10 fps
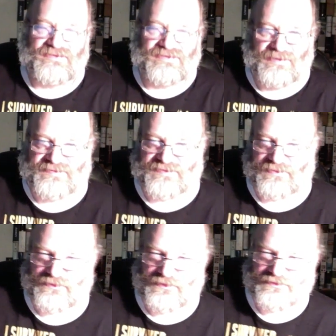
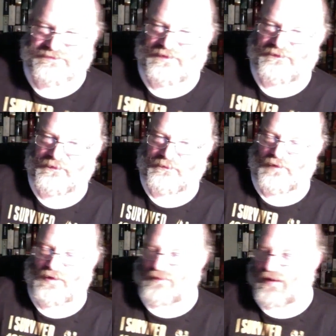Zipster knows me from
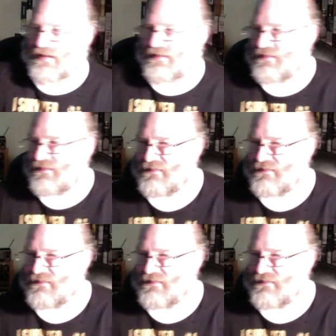way back.